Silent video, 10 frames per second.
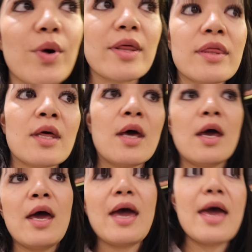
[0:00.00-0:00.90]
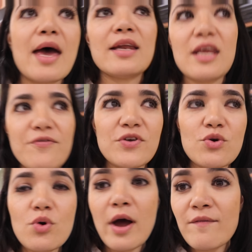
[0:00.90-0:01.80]
with and if
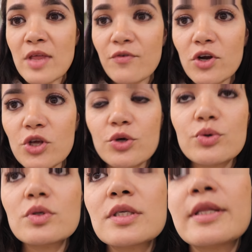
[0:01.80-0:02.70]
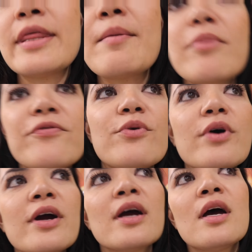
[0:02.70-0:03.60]
you have never used them
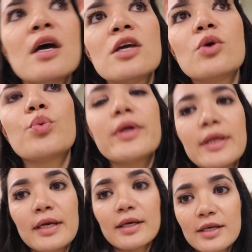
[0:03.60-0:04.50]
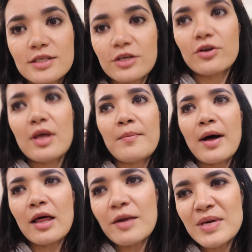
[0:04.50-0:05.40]
before you really need to consider them
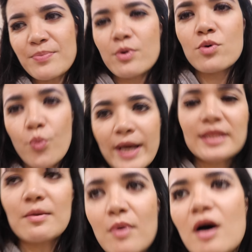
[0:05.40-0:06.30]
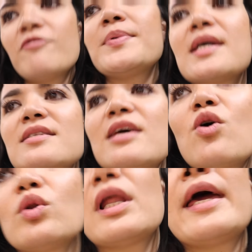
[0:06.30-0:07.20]
a lot of people write them off because they
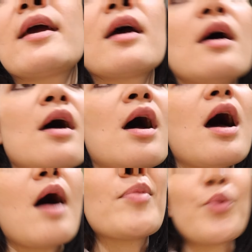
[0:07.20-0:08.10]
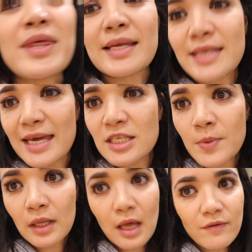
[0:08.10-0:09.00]
don't like um, the way they taste
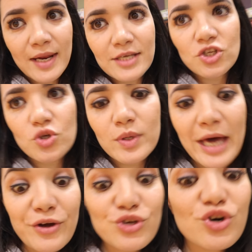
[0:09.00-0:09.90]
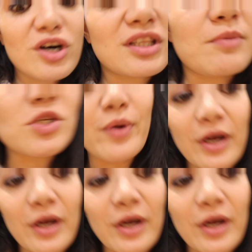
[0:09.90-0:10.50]
but a lot of it has to do with how you cook them so